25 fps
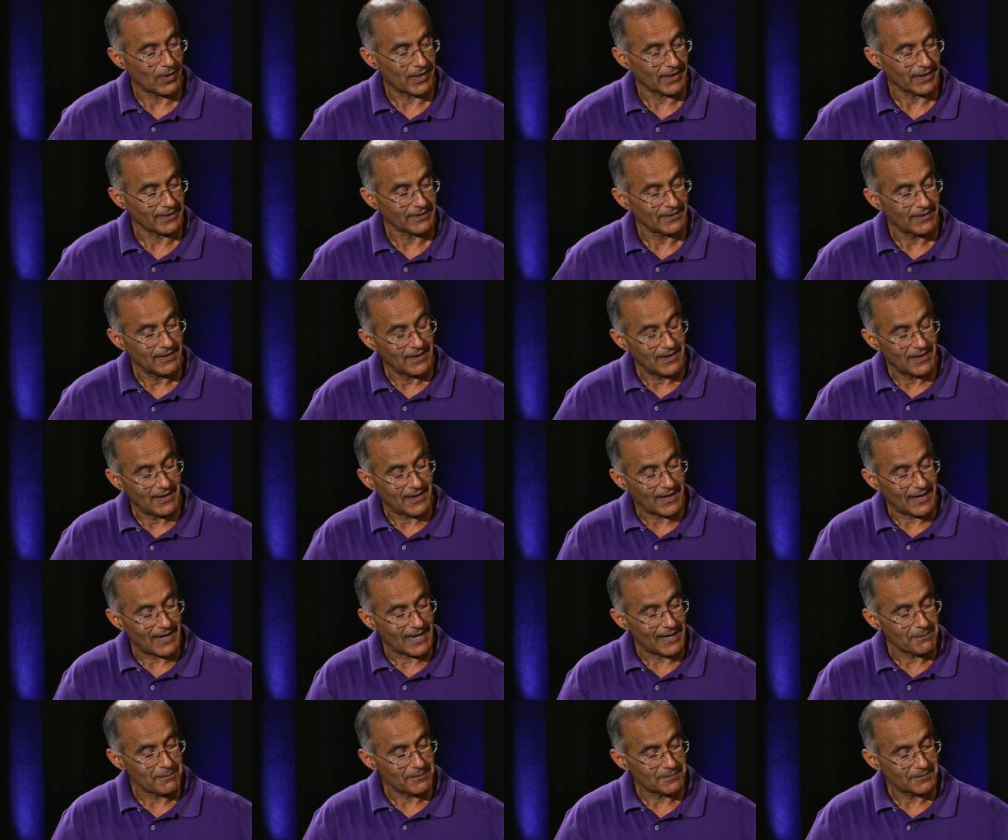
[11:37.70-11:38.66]
wine.
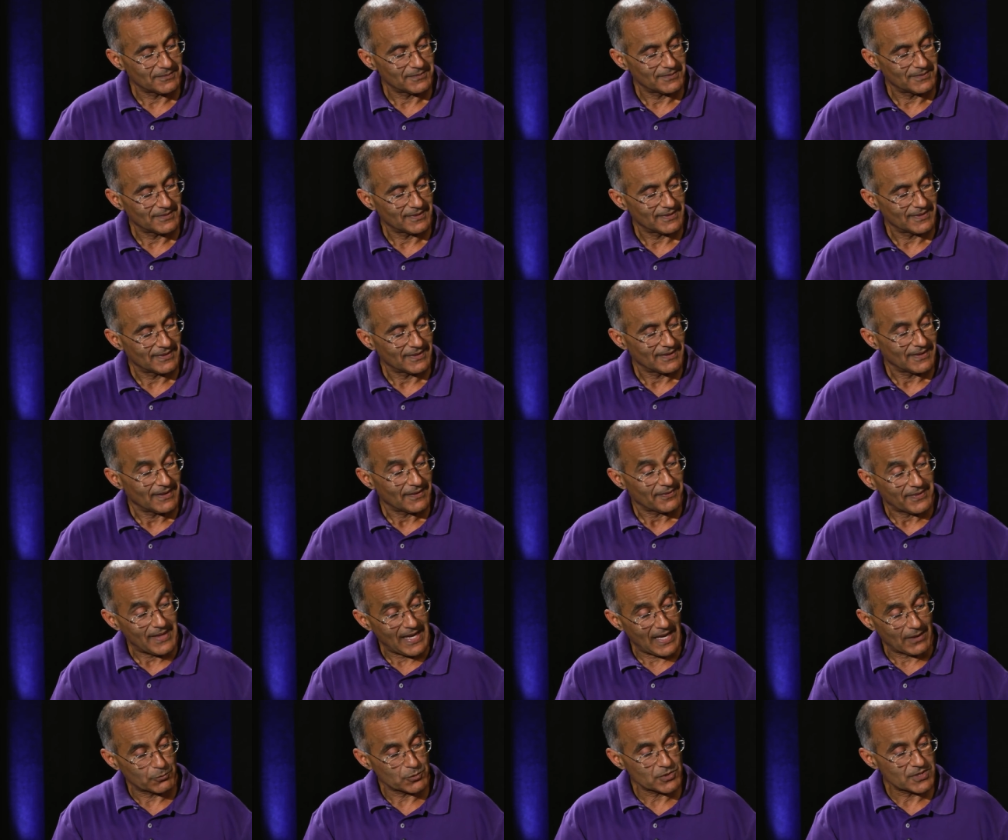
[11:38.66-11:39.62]
Who created I'm, that?
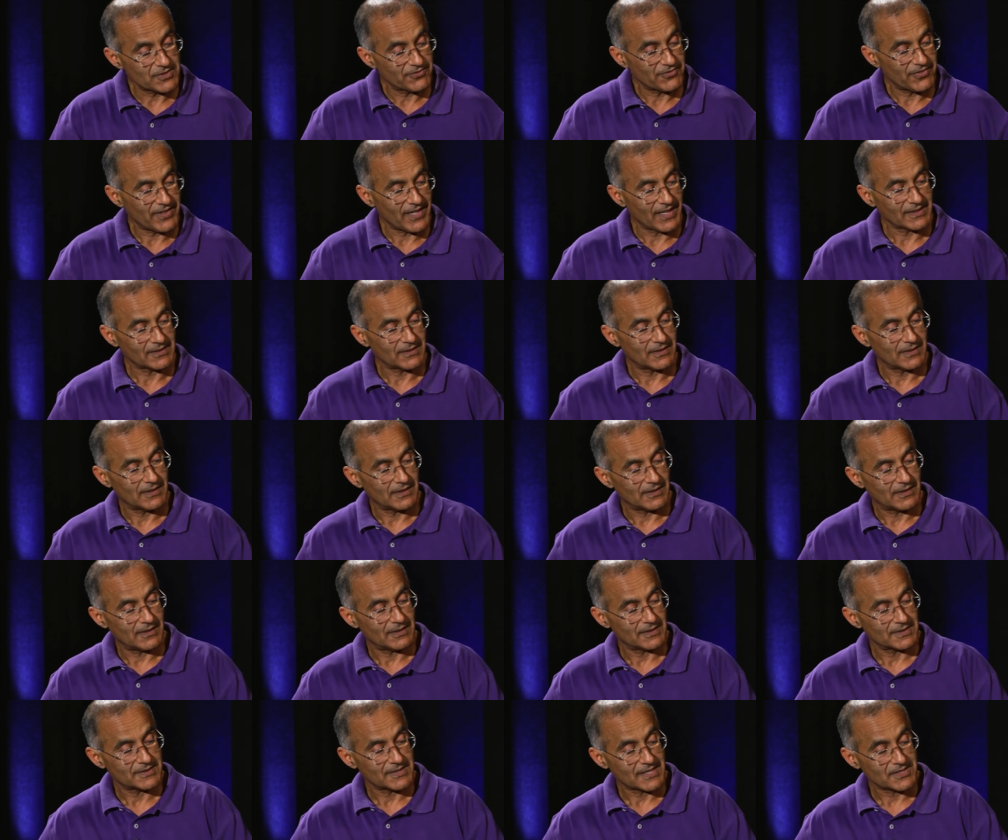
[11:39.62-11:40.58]
That was in fact,
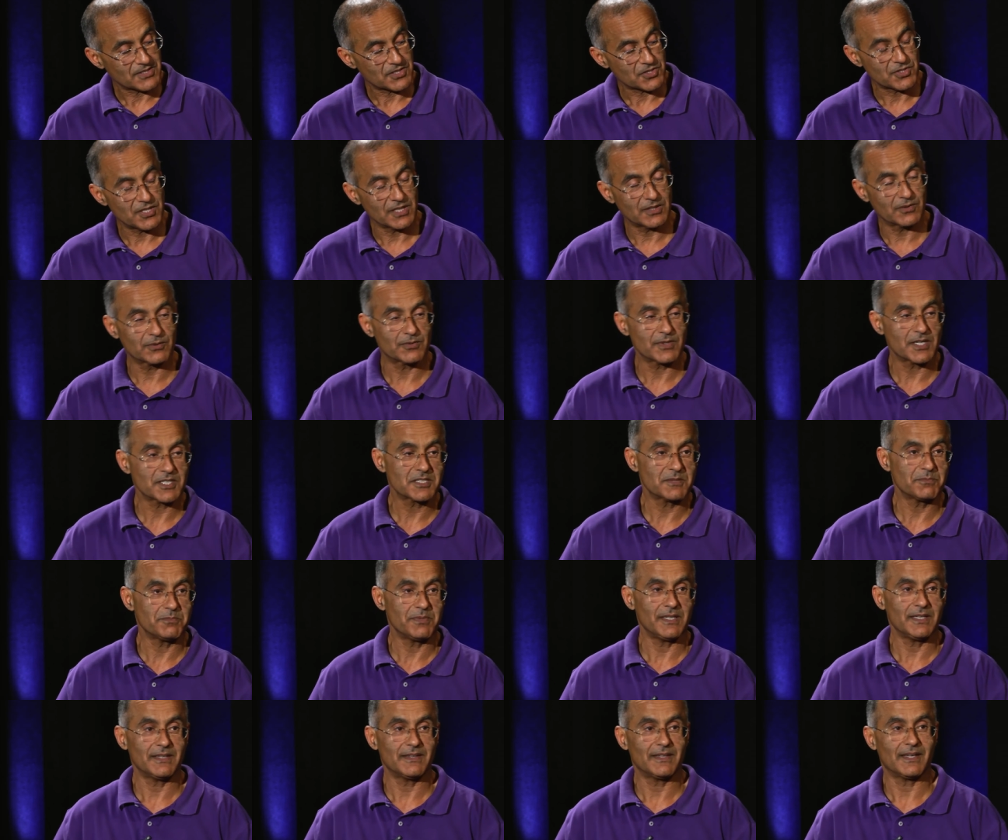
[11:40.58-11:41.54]
a, that's a secret
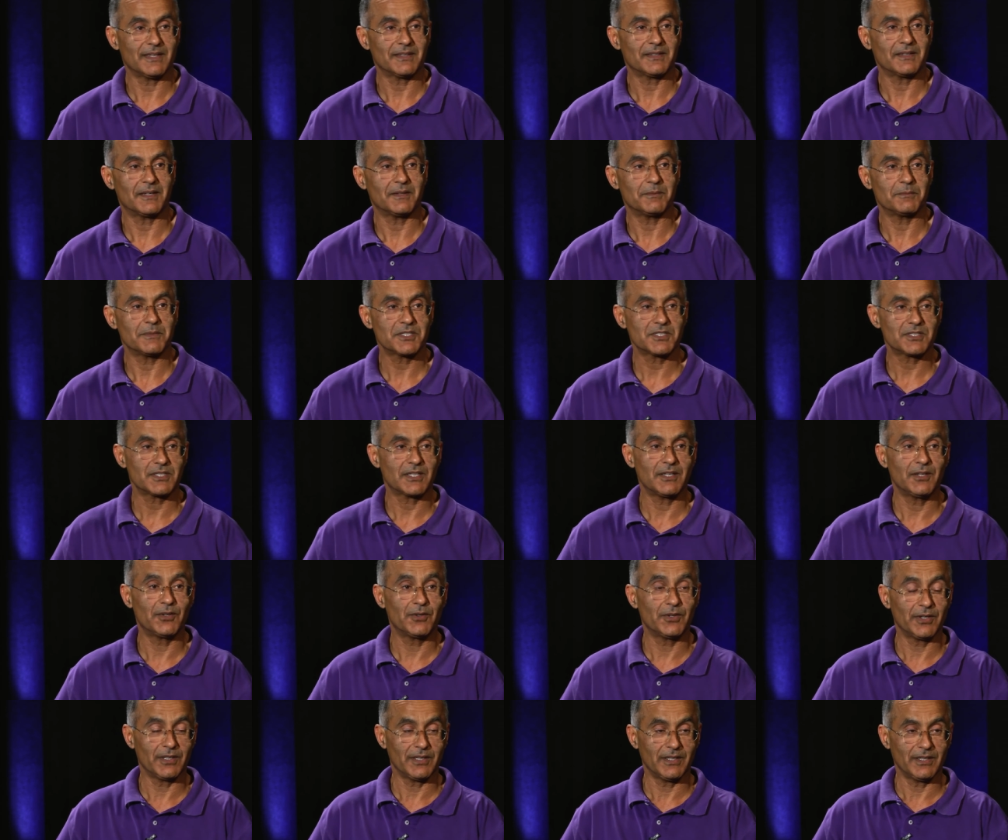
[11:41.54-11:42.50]
recipe that uh, Mr.
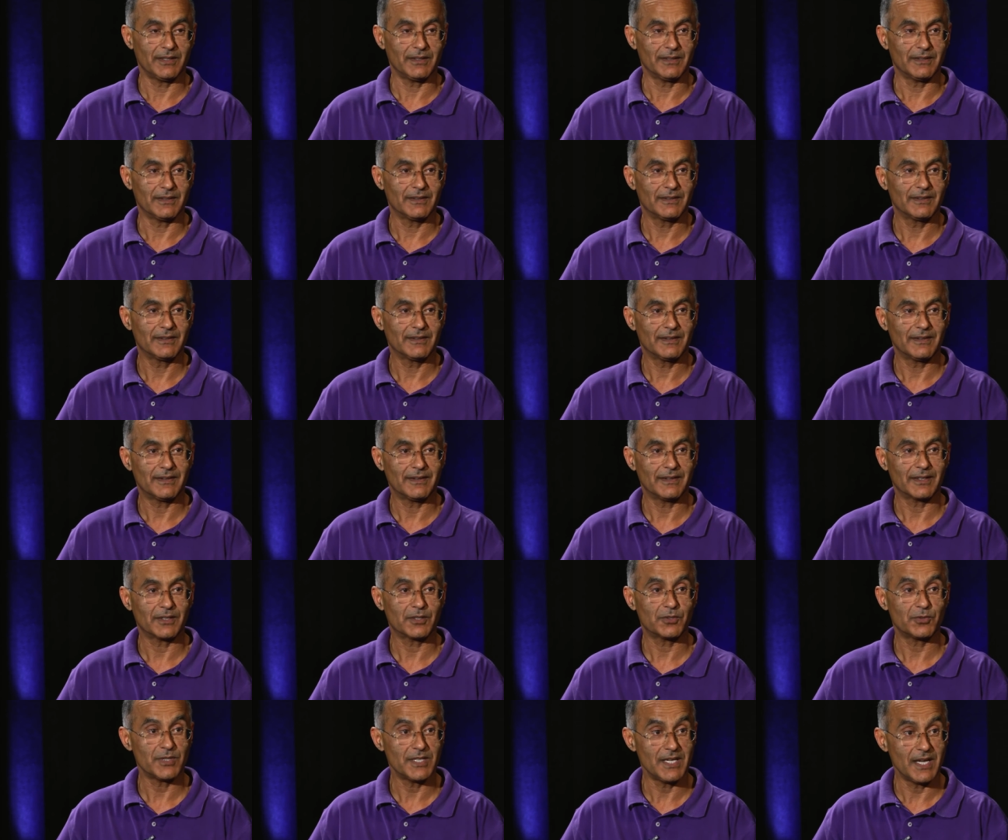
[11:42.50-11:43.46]
Kirigin
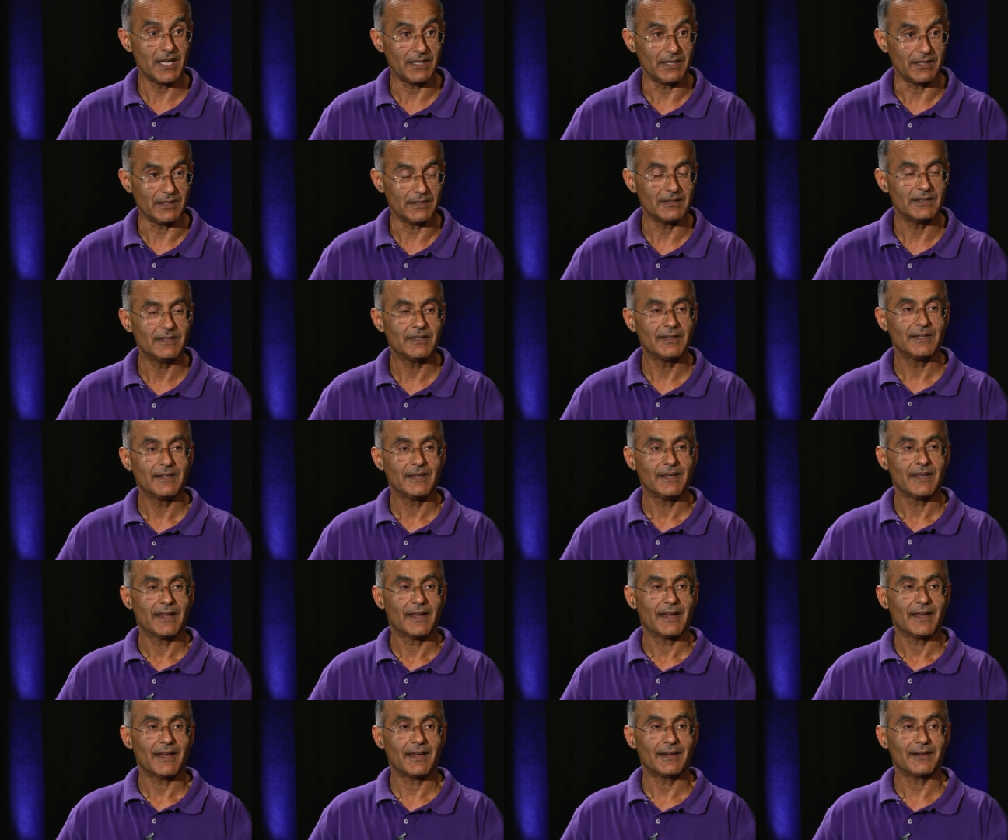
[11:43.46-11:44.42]
uh, created
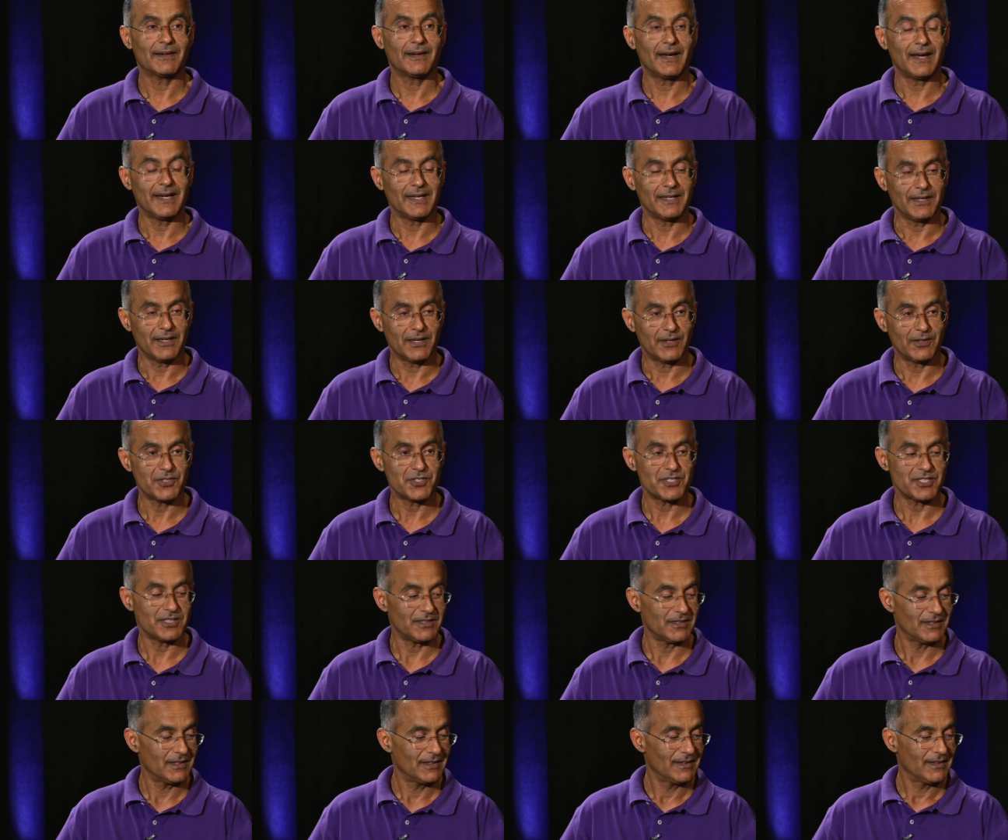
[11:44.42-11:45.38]
and I
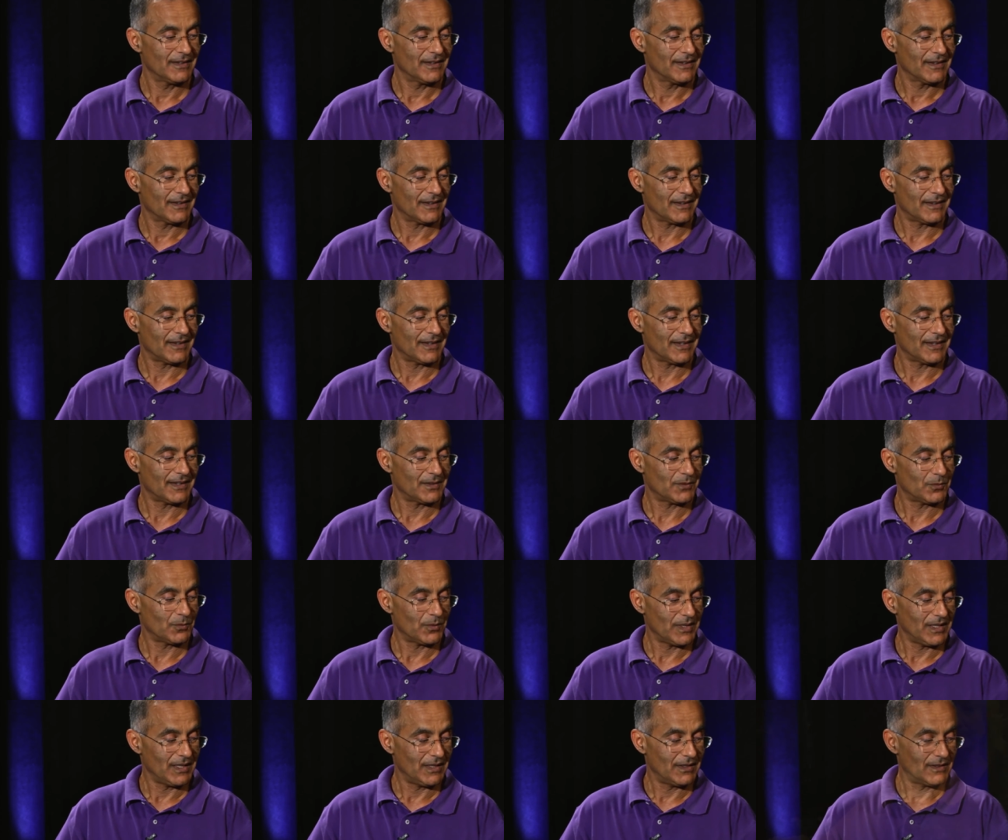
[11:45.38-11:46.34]
inherited.
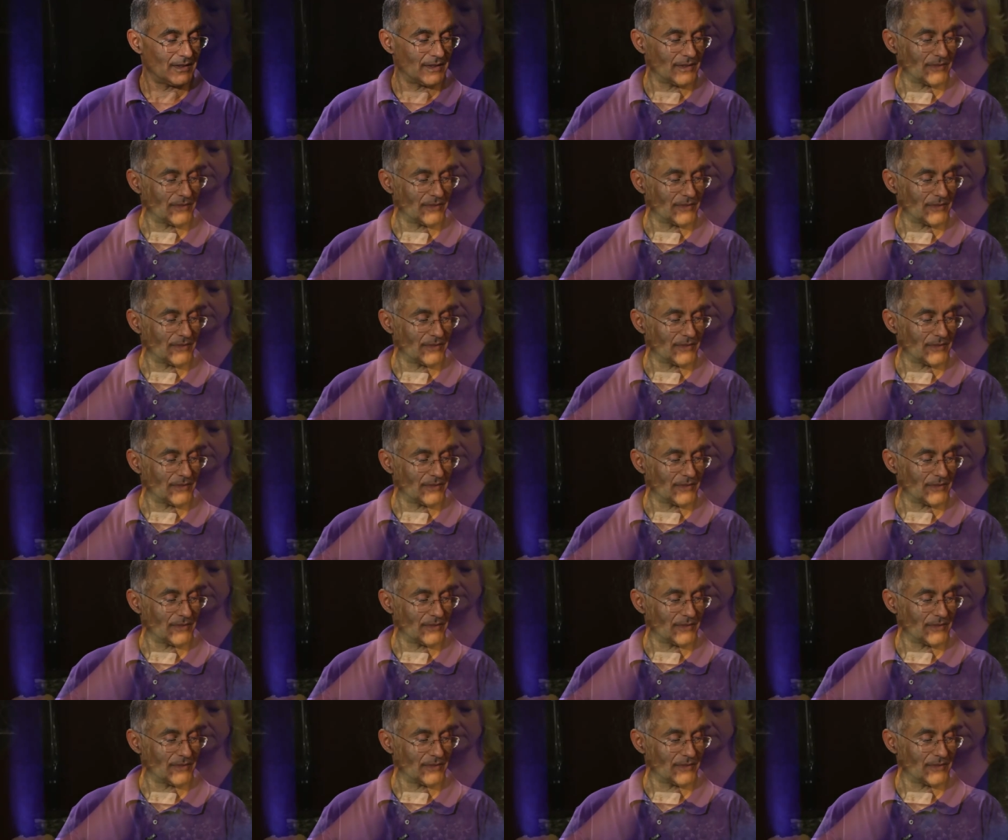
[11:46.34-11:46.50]
And we